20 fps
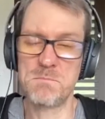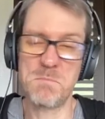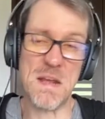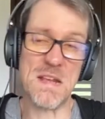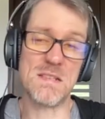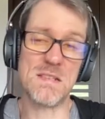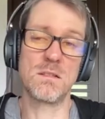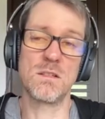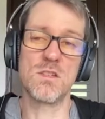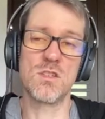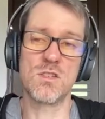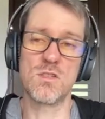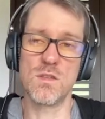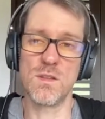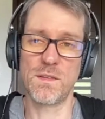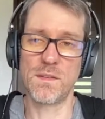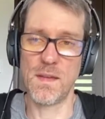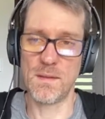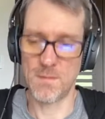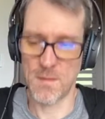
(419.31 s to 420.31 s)
basically just do the
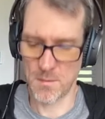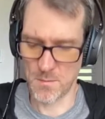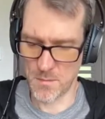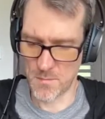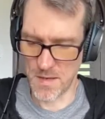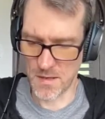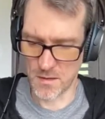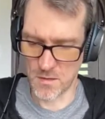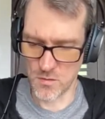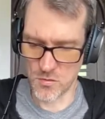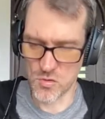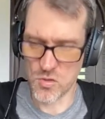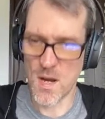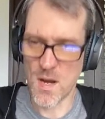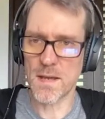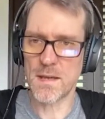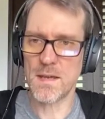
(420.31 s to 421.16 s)
same thing. I'm going to make a new track